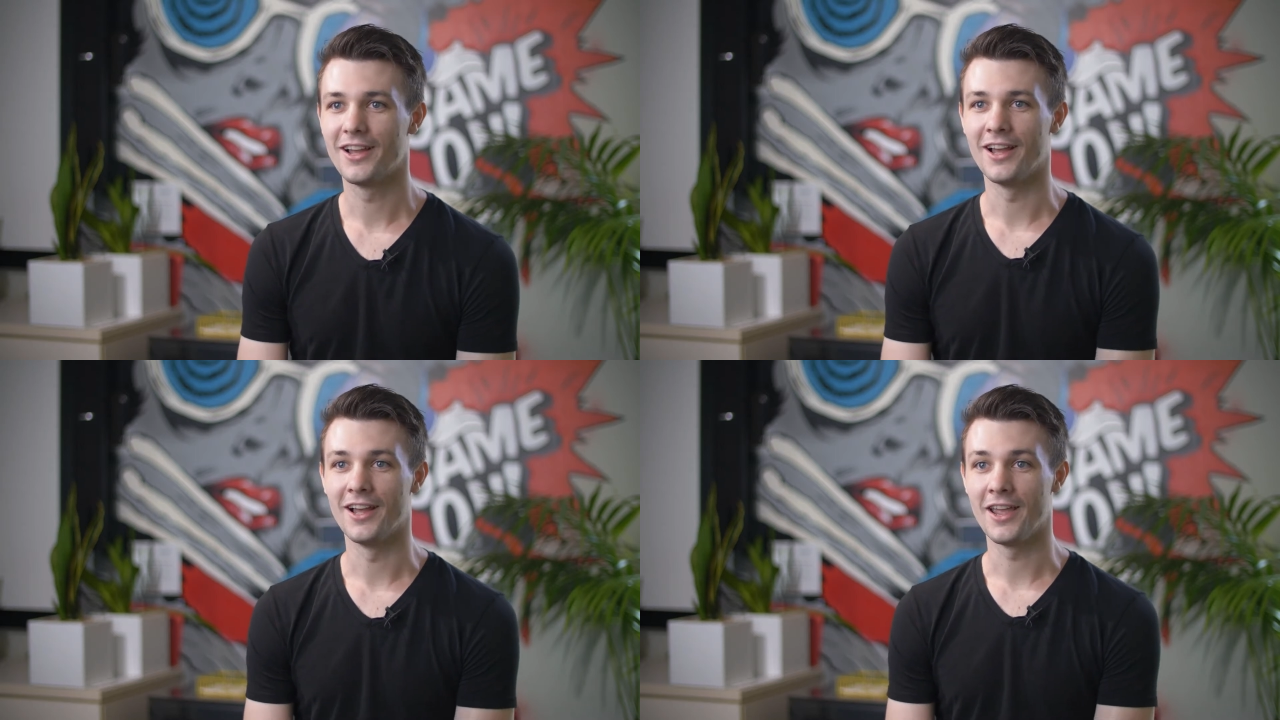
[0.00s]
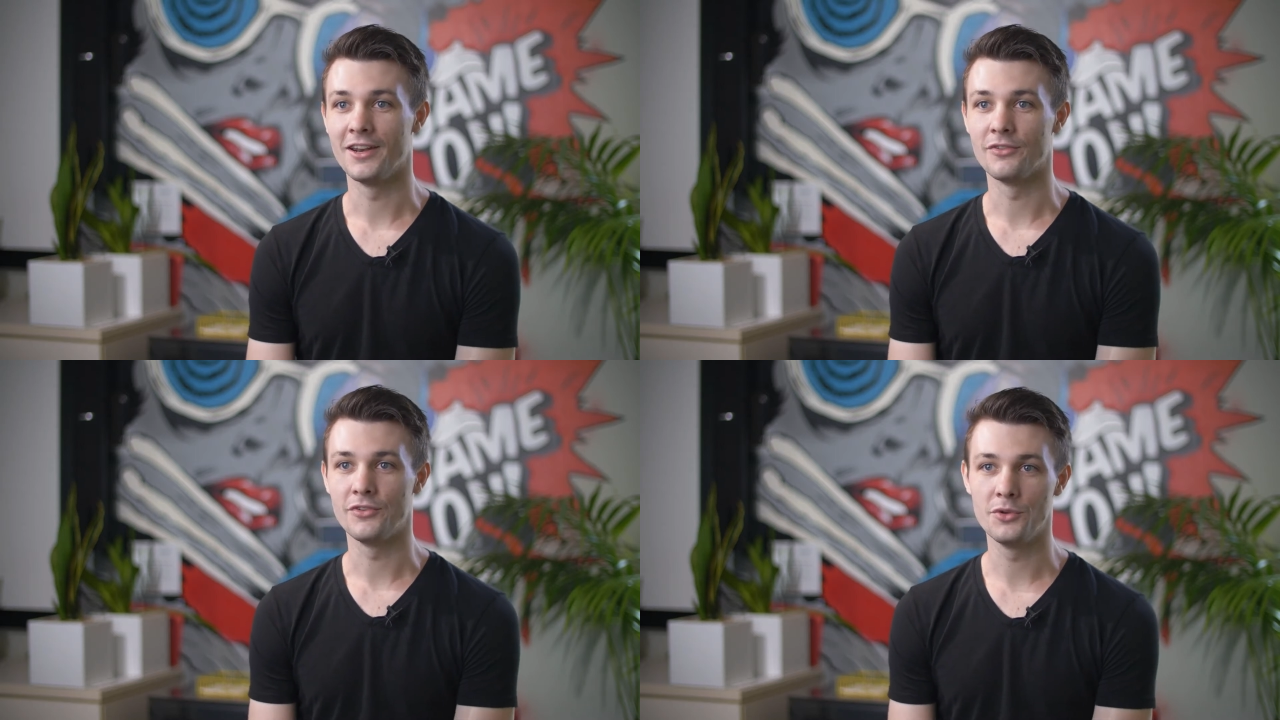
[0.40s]

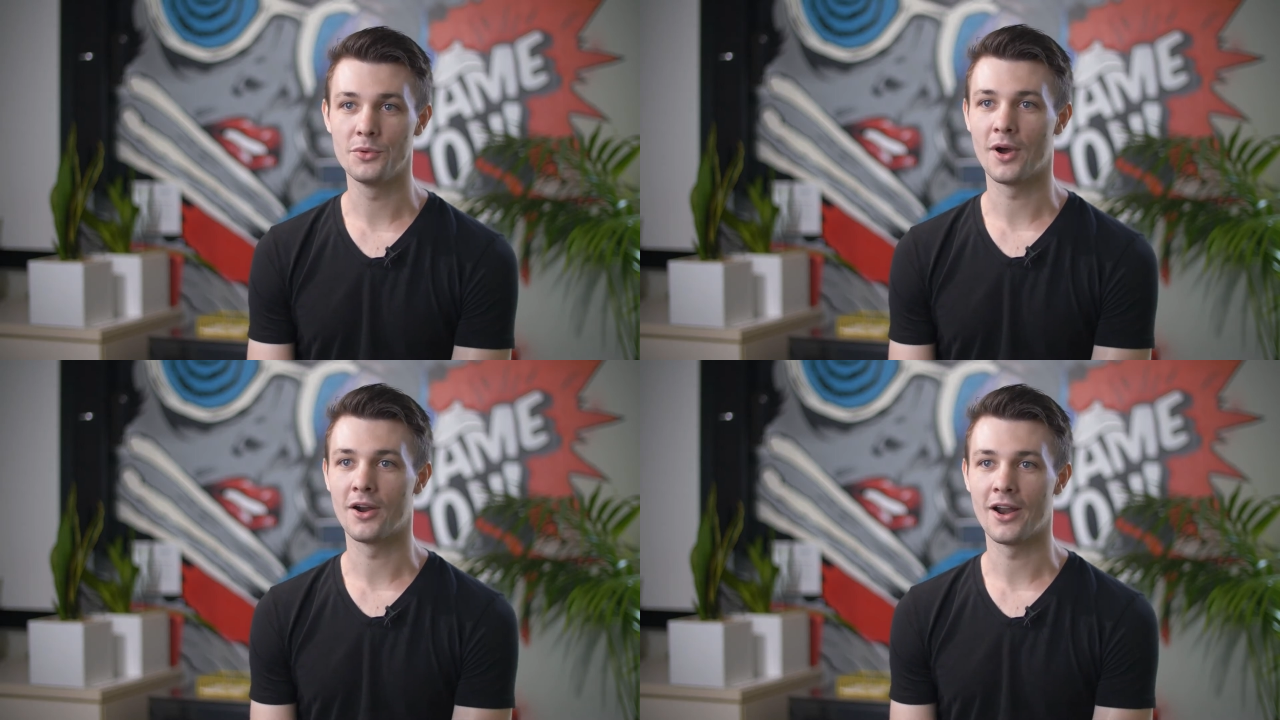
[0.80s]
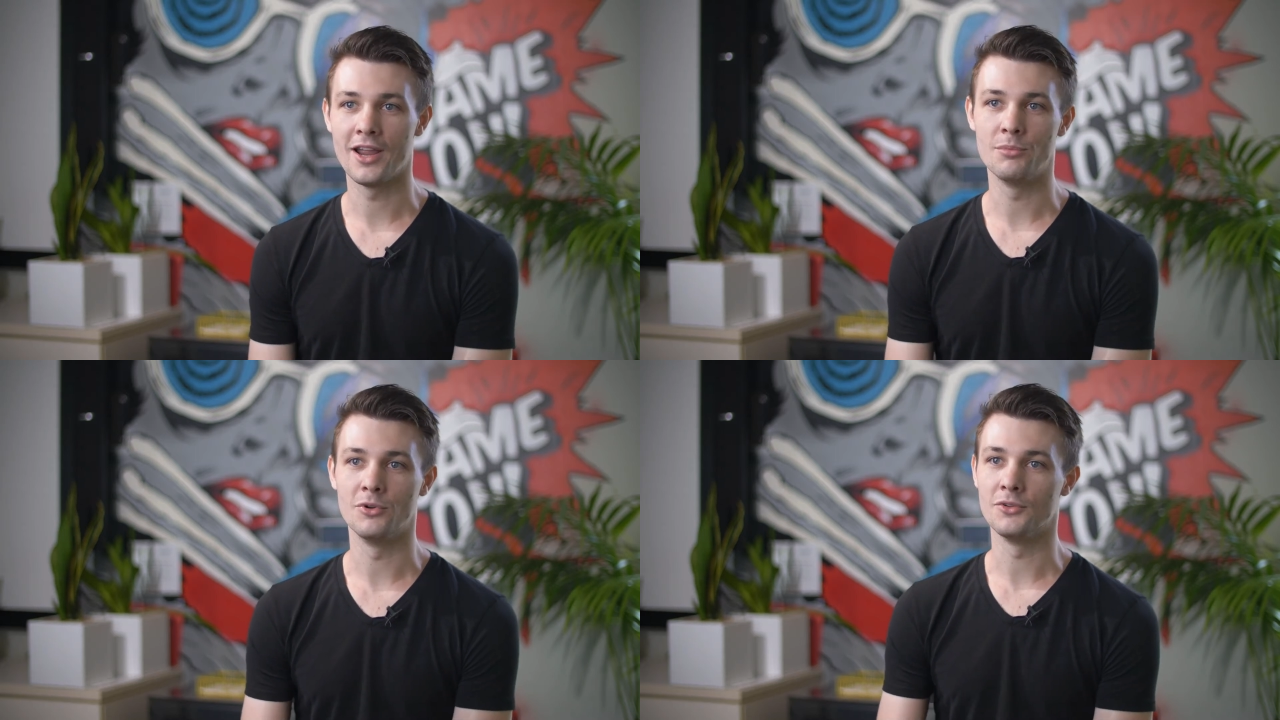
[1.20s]
And if you are
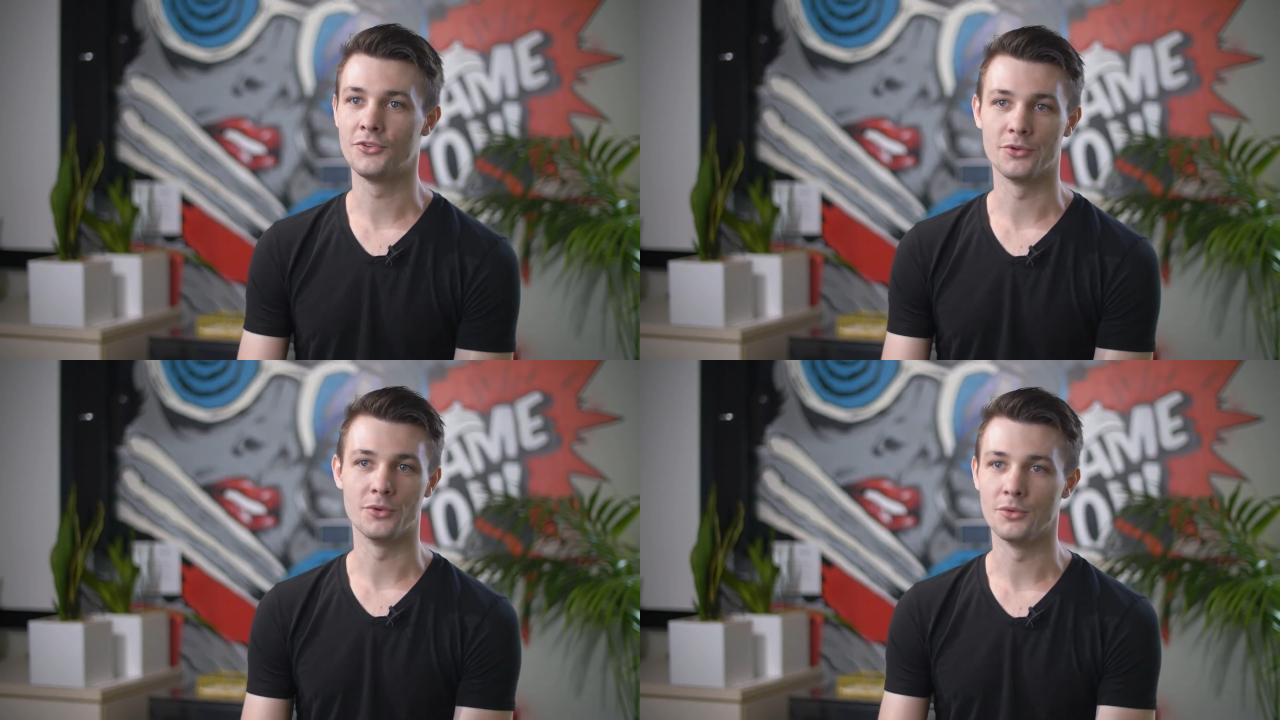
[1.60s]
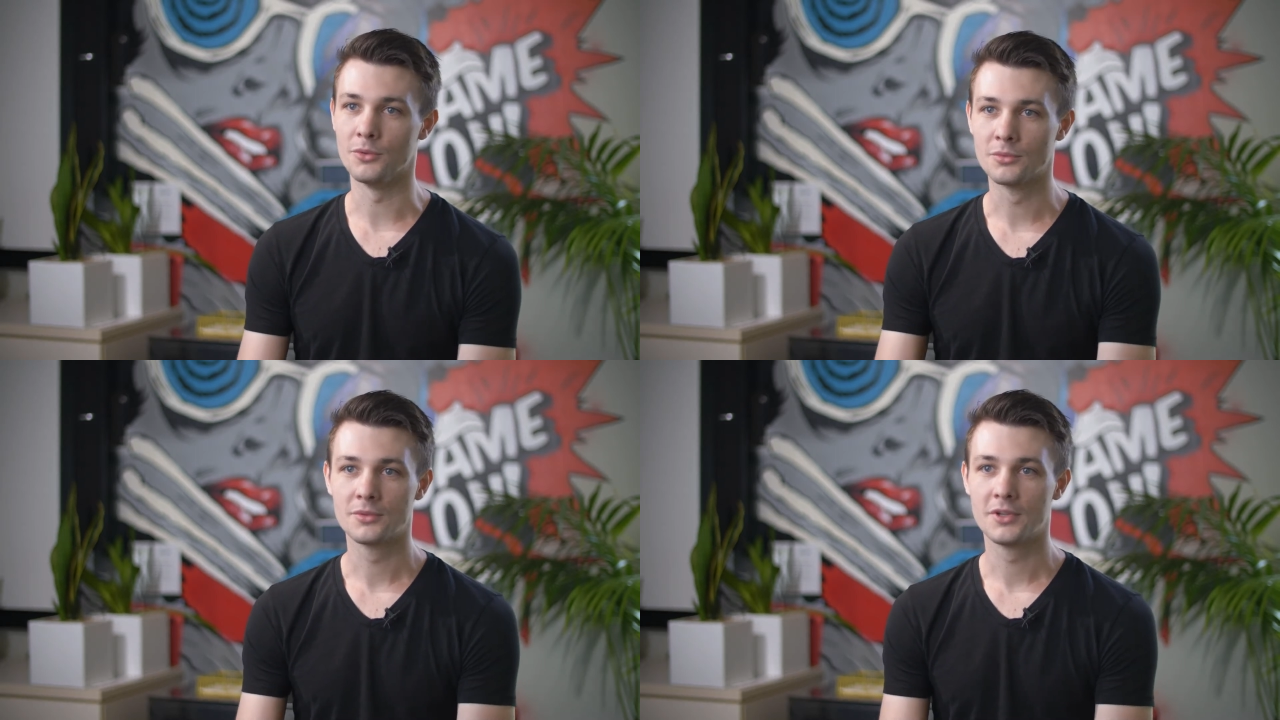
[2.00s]
able to